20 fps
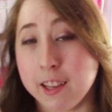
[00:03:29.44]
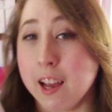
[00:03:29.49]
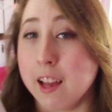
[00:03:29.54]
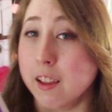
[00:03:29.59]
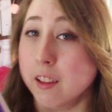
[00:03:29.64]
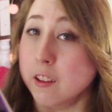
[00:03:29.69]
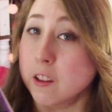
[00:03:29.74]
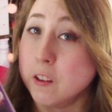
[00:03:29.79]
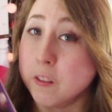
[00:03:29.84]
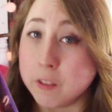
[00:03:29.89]
I
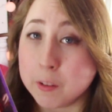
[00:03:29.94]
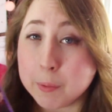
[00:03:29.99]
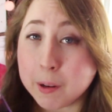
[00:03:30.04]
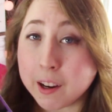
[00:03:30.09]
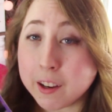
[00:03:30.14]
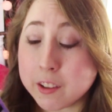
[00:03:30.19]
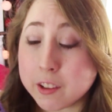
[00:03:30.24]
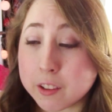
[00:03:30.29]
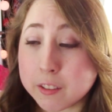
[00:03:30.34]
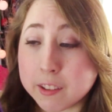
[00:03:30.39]
love
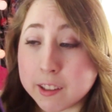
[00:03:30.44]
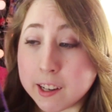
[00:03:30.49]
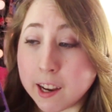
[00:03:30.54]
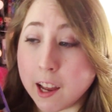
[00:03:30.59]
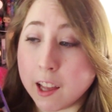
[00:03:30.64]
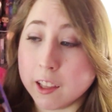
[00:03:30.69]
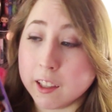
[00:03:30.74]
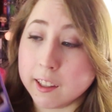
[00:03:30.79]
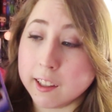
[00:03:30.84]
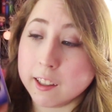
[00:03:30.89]
Rapunzel
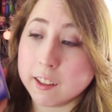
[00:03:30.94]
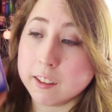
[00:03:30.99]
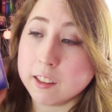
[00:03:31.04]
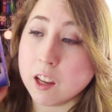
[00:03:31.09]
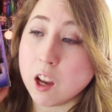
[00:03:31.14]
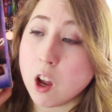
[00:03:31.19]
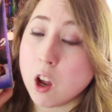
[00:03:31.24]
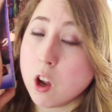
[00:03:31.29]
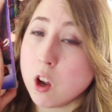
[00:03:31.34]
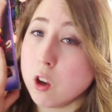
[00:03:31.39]
retellings
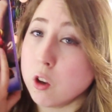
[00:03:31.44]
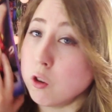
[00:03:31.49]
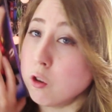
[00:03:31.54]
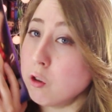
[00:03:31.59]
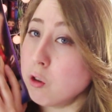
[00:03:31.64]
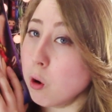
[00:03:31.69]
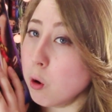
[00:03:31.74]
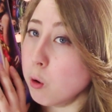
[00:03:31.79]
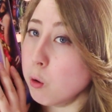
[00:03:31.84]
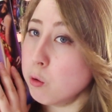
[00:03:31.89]

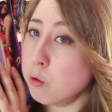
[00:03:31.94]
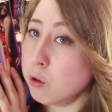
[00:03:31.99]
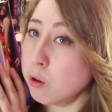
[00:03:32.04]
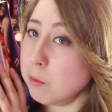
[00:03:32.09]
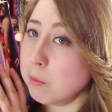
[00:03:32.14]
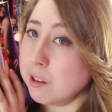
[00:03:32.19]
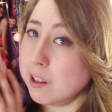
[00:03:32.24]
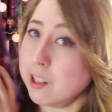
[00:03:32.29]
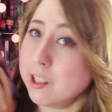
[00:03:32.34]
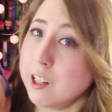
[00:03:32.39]
so
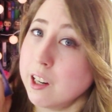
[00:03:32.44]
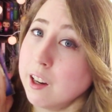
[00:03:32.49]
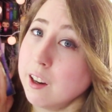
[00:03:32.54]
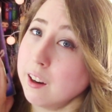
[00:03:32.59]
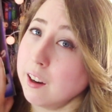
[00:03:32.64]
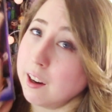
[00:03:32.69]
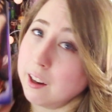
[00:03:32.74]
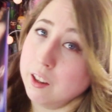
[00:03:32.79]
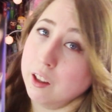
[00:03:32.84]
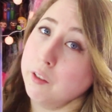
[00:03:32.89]
much.
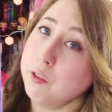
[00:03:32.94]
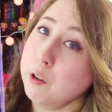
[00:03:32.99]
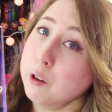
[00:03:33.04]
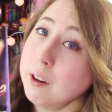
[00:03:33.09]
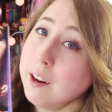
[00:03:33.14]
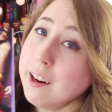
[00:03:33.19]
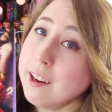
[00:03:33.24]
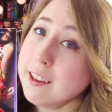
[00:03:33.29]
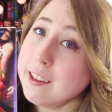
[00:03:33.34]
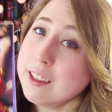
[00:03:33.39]
I love
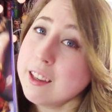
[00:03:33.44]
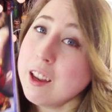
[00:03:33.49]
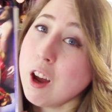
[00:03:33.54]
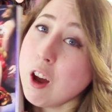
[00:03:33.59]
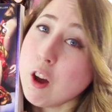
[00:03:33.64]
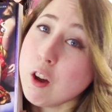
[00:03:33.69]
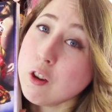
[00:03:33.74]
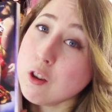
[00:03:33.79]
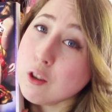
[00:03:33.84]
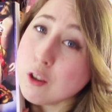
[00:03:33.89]
Cress
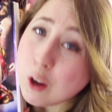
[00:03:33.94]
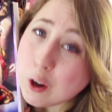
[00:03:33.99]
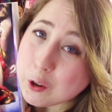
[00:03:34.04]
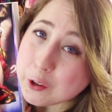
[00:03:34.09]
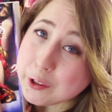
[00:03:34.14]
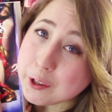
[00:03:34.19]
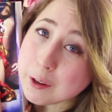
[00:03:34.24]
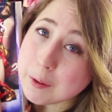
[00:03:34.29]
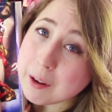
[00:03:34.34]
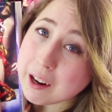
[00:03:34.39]
so
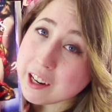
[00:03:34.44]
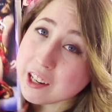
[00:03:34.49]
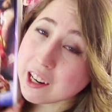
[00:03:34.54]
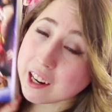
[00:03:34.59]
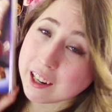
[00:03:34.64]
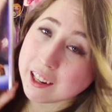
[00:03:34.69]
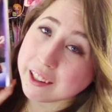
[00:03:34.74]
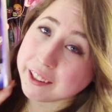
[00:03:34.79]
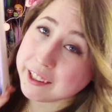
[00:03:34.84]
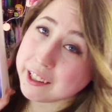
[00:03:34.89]
much.
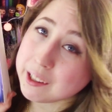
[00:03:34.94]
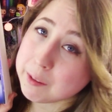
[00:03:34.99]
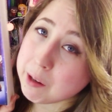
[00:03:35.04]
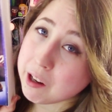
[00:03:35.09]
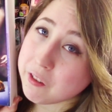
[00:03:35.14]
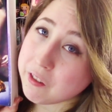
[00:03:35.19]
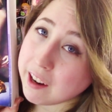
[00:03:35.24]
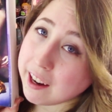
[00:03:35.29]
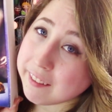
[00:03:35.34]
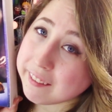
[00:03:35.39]
She's my
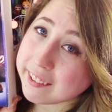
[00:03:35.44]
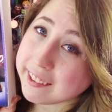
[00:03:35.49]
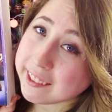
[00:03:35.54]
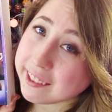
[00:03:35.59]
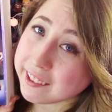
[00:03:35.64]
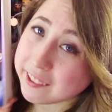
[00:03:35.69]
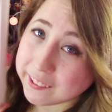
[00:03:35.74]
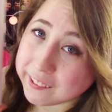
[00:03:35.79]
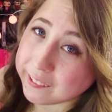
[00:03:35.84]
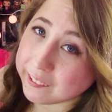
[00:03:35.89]
favorite
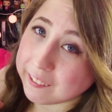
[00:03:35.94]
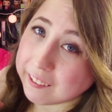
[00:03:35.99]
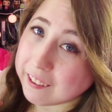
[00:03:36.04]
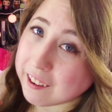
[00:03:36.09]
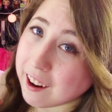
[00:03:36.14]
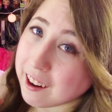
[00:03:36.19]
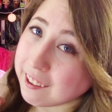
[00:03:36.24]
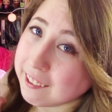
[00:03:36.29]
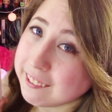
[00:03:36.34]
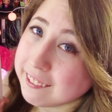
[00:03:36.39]
in the Lunar
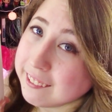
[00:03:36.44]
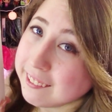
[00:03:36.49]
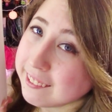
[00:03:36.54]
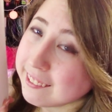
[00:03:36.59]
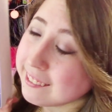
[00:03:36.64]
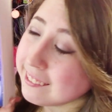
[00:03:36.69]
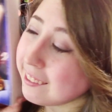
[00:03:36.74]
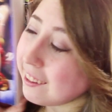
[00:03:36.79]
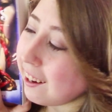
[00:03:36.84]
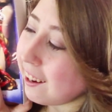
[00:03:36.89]

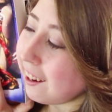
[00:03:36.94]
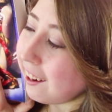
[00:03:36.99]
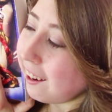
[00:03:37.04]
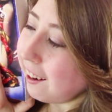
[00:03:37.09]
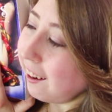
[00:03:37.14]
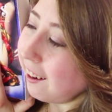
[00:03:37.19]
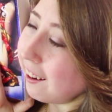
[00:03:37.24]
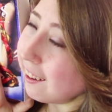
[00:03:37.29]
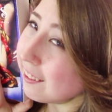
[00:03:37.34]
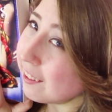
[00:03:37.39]
Chronicles.
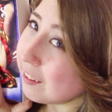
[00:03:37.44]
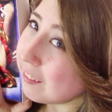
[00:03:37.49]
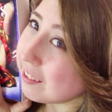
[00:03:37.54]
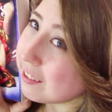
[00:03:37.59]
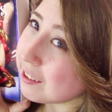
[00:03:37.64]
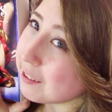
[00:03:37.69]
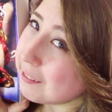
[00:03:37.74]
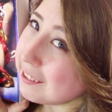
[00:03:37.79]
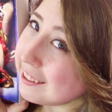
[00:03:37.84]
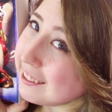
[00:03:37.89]
Oh, love it
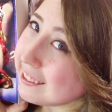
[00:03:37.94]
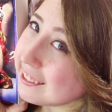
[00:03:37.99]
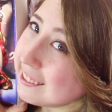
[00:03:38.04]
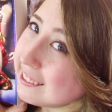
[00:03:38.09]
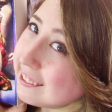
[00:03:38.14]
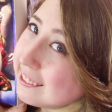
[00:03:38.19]
so much.